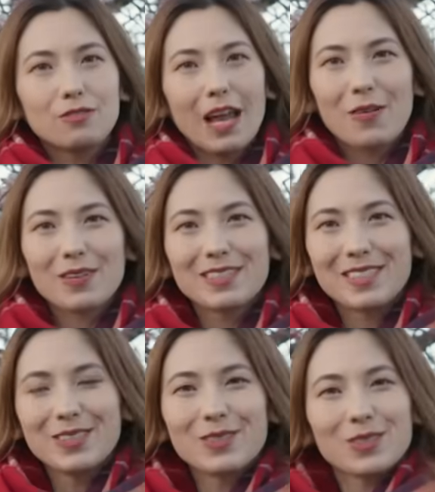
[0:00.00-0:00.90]
flowers
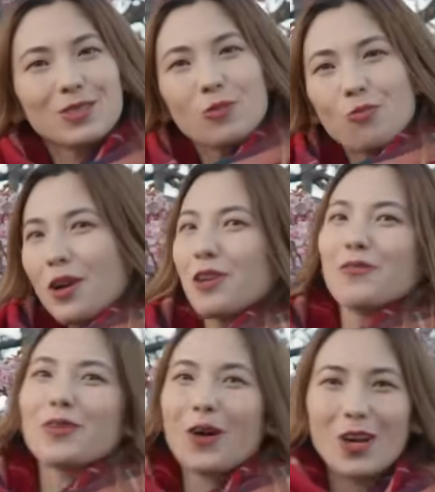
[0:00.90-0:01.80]
too. So it's a
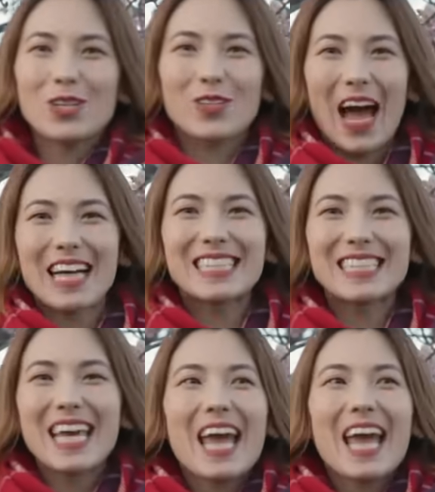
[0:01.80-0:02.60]
wonderful contrast.